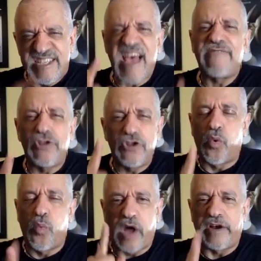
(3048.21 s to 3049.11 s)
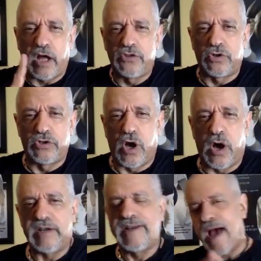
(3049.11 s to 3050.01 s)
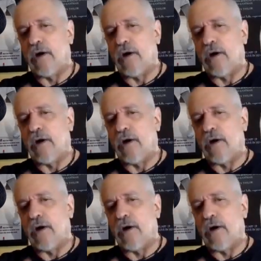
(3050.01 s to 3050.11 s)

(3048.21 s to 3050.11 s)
7-1 underdog.